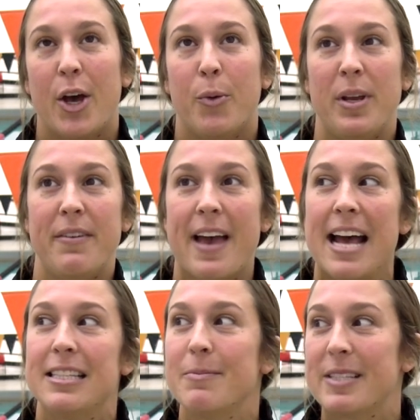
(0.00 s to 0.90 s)
We've
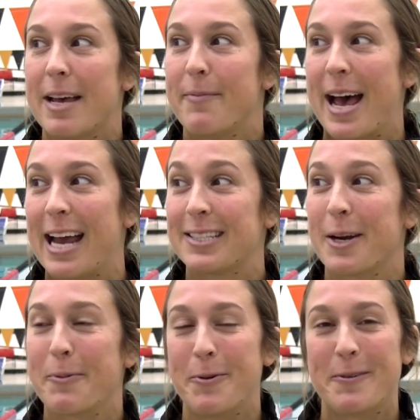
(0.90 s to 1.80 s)
had some setbacks. Our
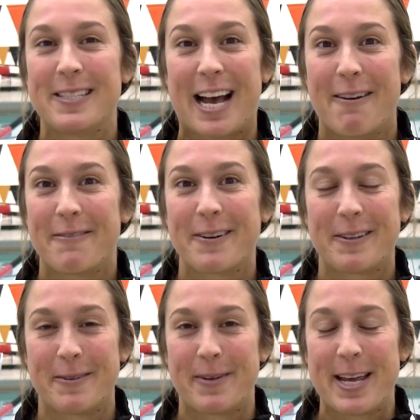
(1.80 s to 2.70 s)
pool was out for a
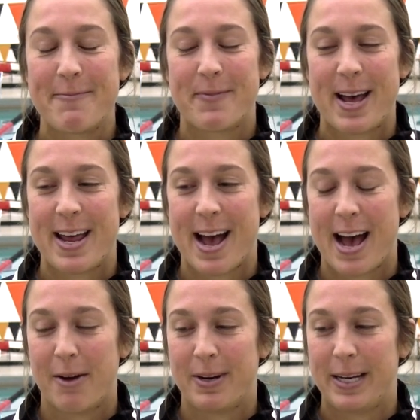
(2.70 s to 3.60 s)
little bit, but
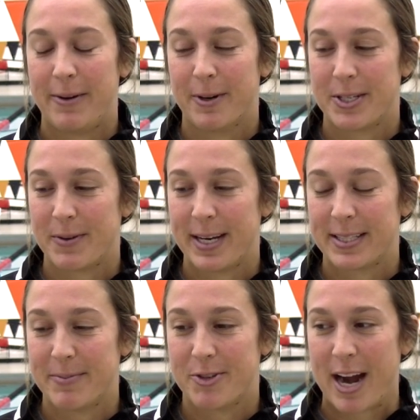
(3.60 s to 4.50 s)
uh, we were doing
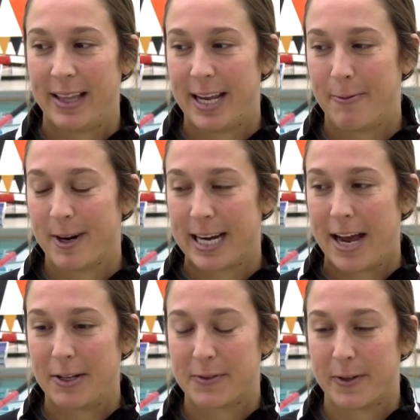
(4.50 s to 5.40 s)
some dryland
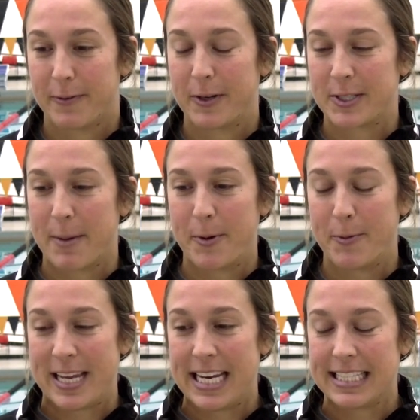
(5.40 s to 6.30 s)
workouts for the first couple
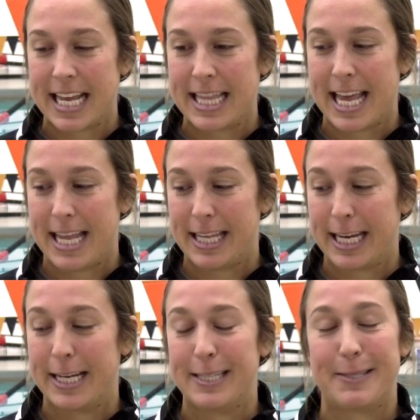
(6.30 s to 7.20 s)
weeks, and then the
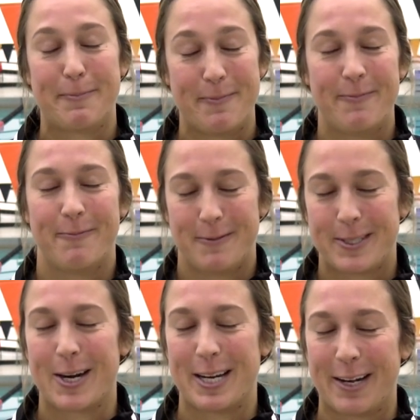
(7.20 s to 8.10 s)
kids
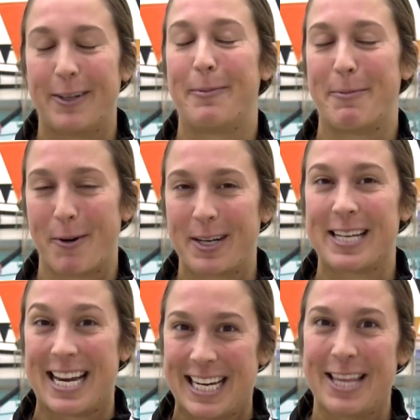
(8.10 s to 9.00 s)
started to get a little bit more
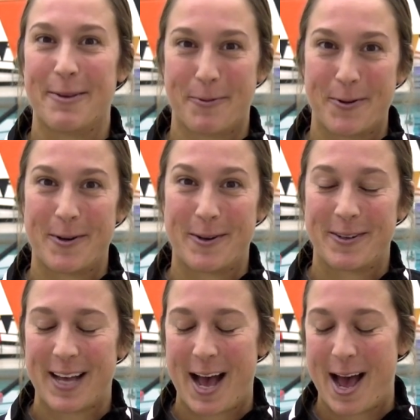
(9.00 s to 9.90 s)
excited to get in the pool.
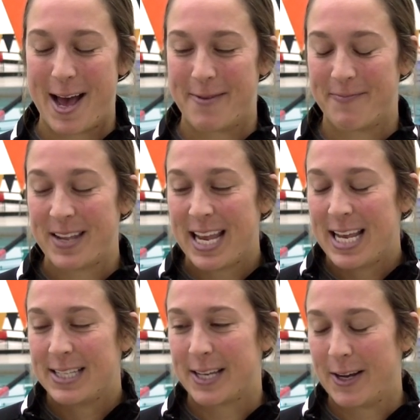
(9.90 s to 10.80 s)
Um,
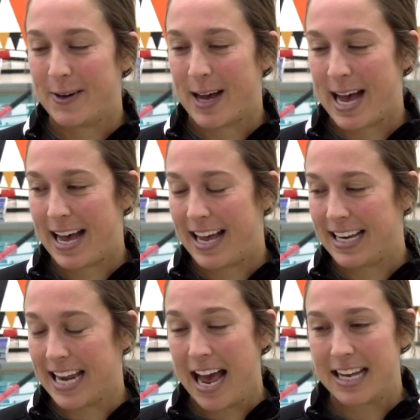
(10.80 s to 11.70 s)
so uh,
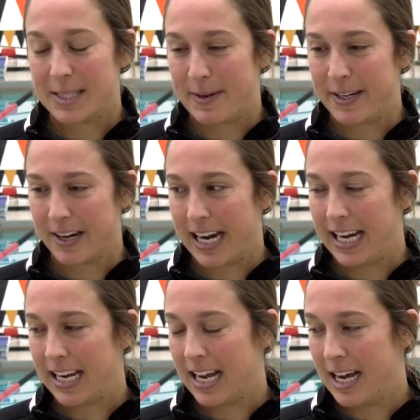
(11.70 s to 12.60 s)
yeah, it's been
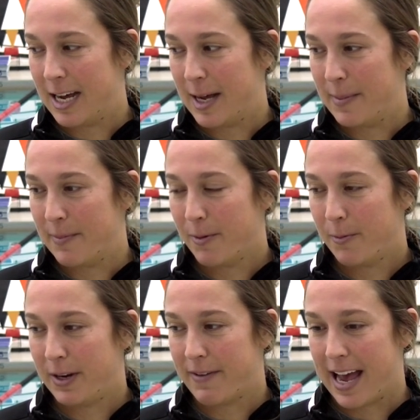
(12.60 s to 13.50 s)
great. Um,
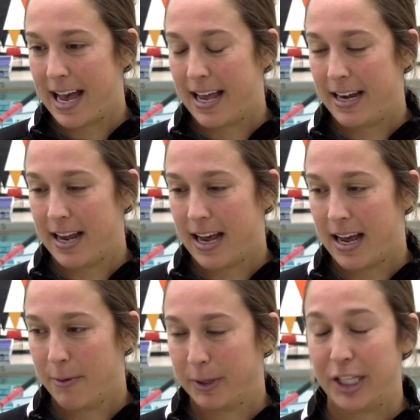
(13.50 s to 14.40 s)
we've had
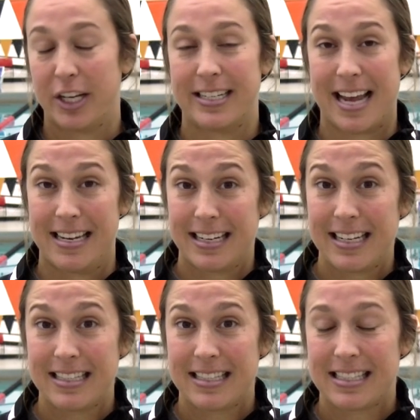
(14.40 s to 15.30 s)
uh, really good
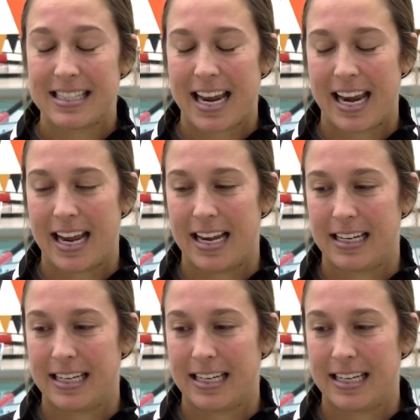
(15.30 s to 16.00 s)
attendance and